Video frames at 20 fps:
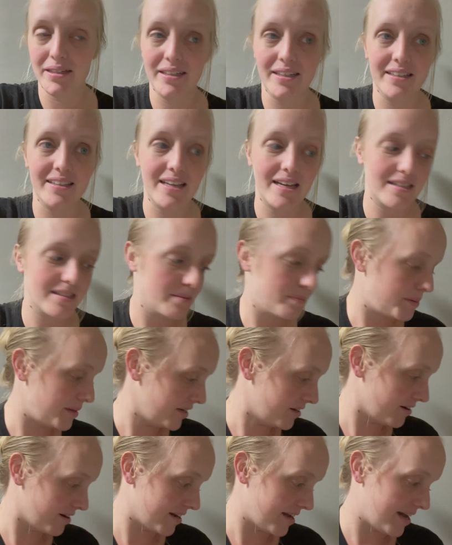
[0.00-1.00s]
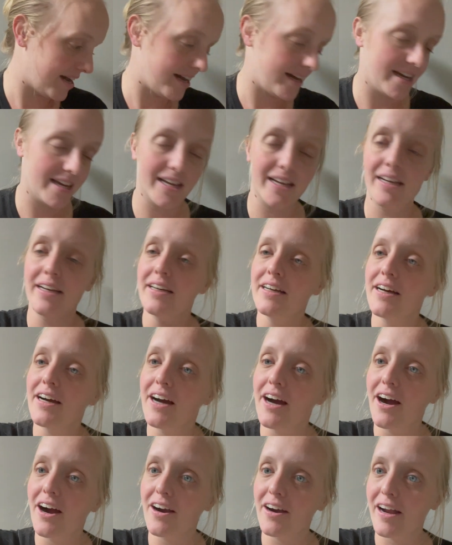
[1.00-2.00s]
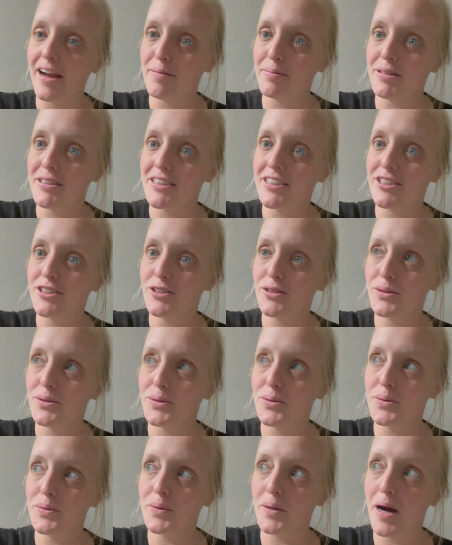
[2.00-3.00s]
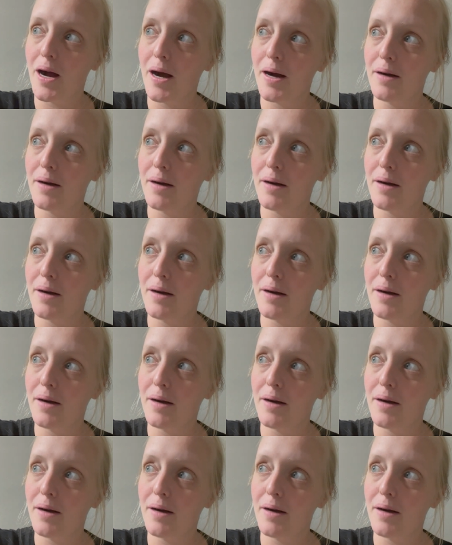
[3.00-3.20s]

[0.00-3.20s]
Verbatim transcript: and that Peter and I are able to